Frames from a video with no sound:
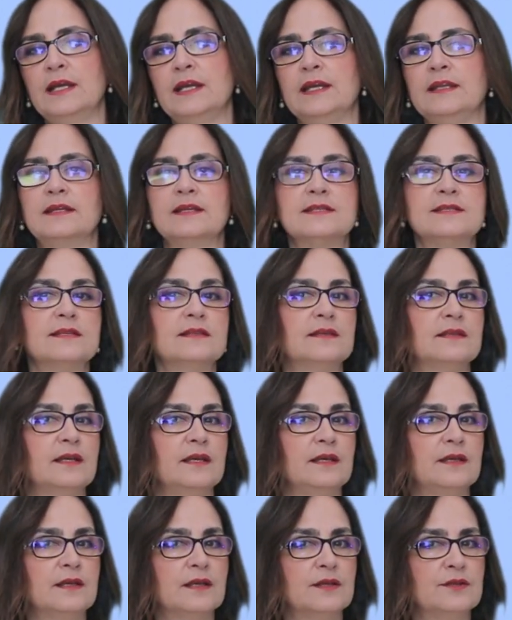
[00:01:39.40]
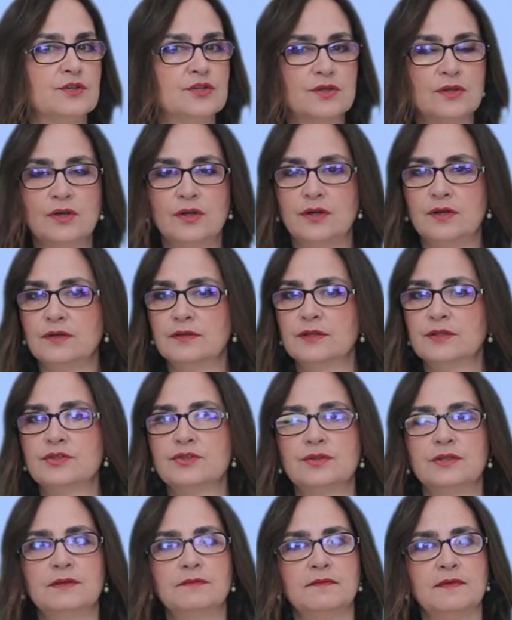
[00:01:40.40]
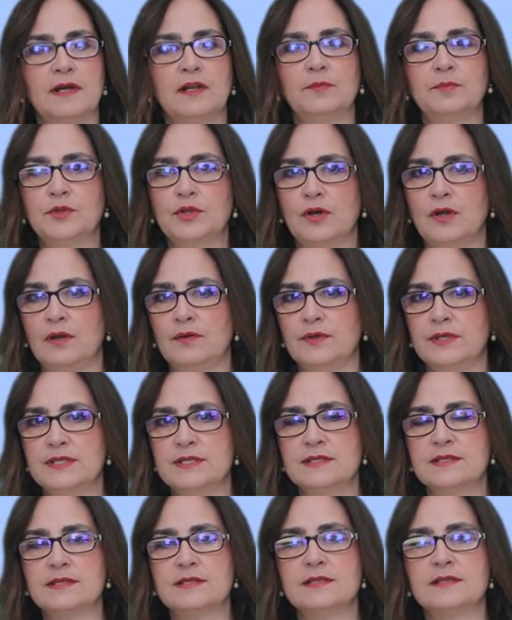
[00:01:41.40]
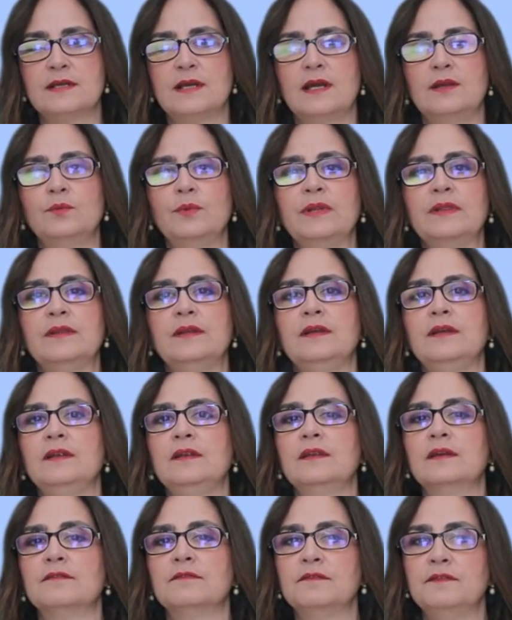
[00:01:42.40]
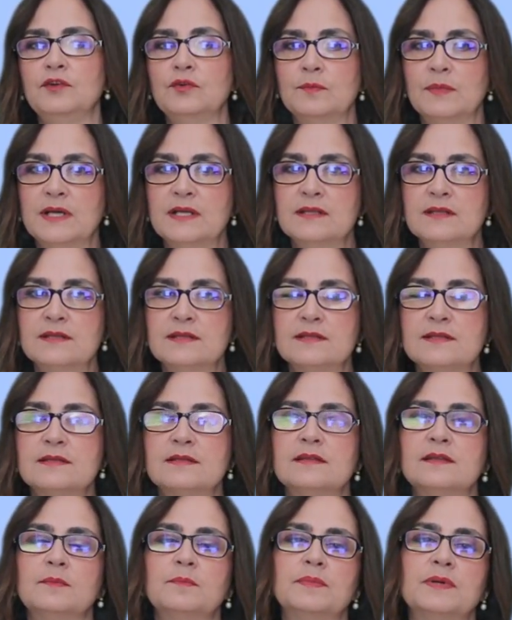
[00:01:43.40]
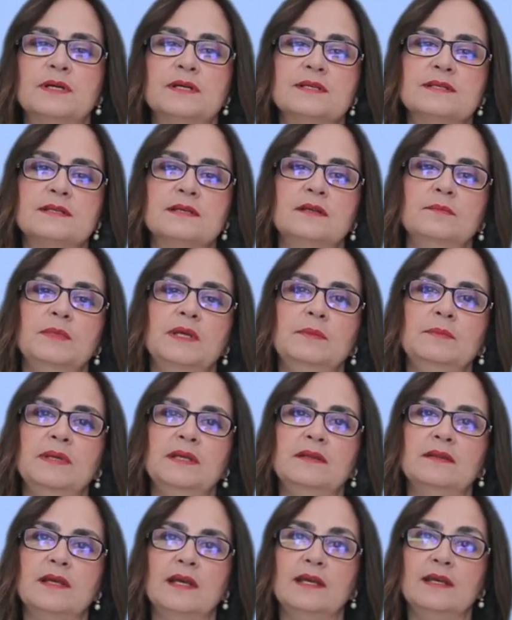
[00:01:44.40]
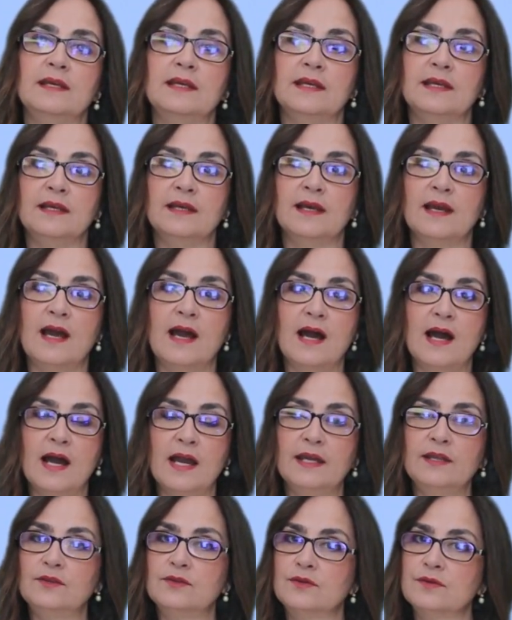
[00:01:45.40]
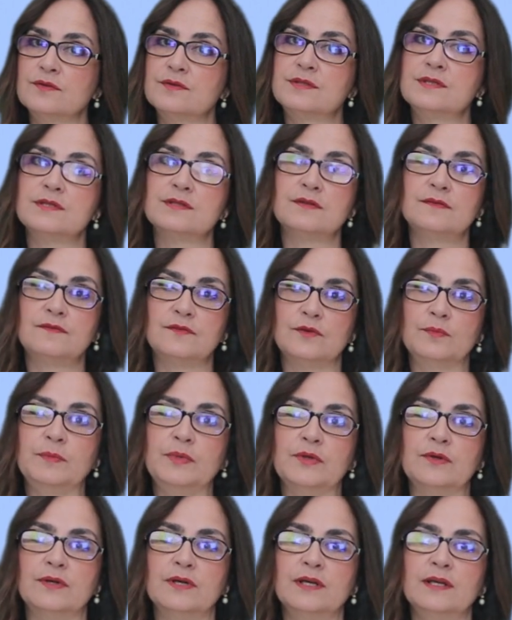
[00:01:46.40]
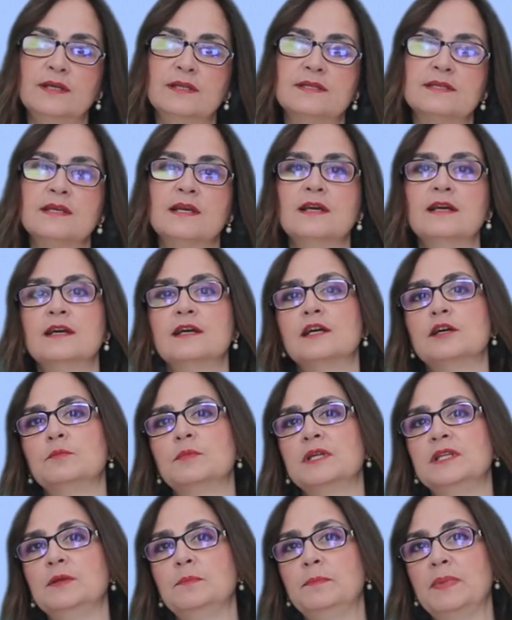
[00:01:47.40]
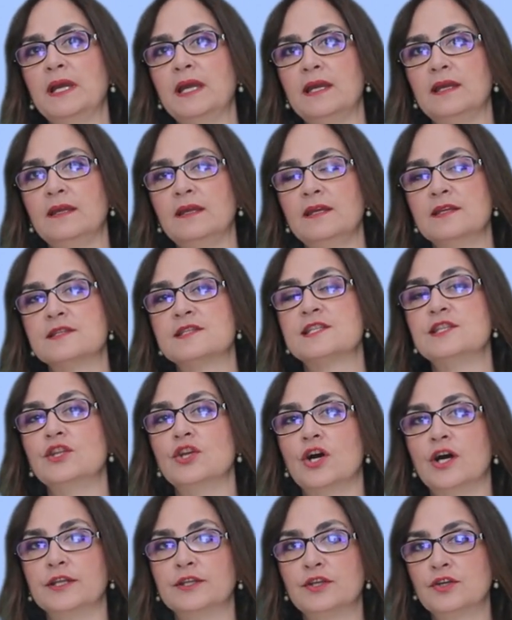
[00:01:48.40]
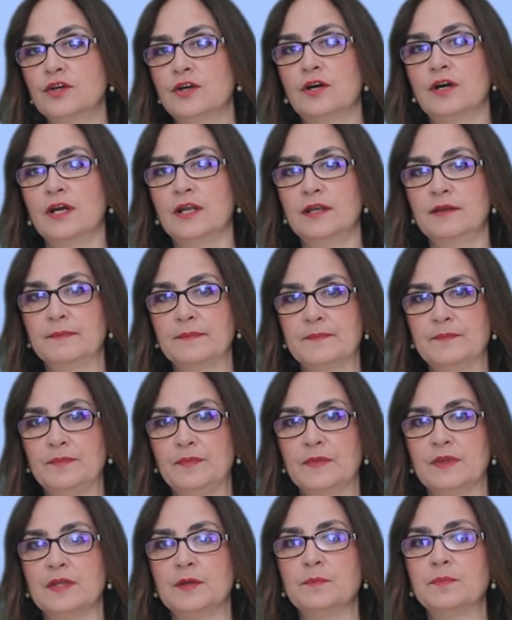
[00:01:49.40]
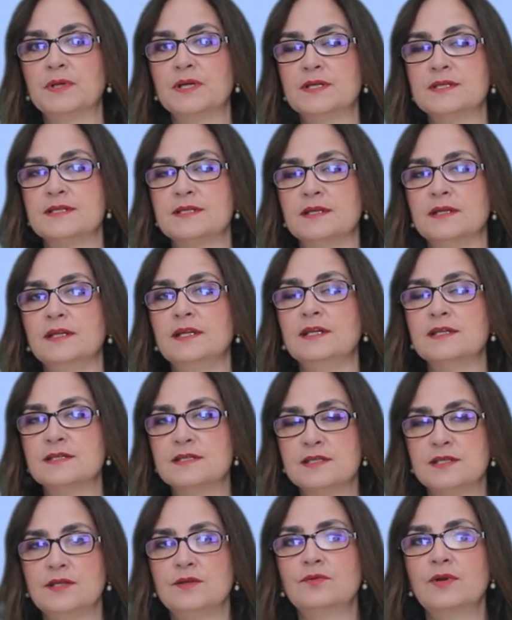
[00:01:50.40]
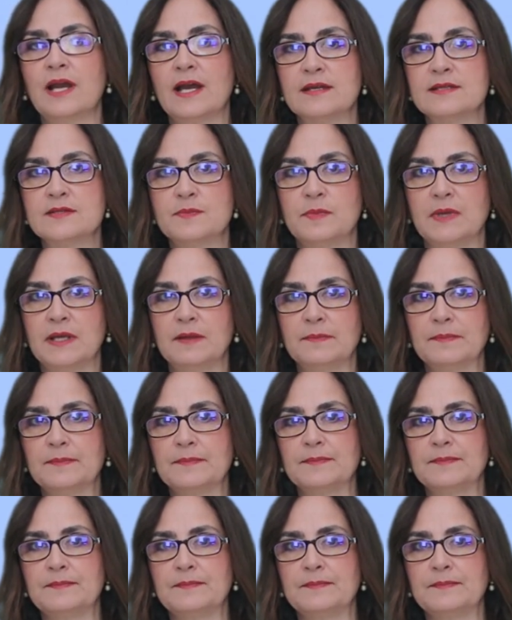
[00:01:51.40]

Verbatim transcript: It doesn't take too long to develop tolerance, and within a few months, the person may be taking high doses of opioids, but the pain is not gone. The person still has pain.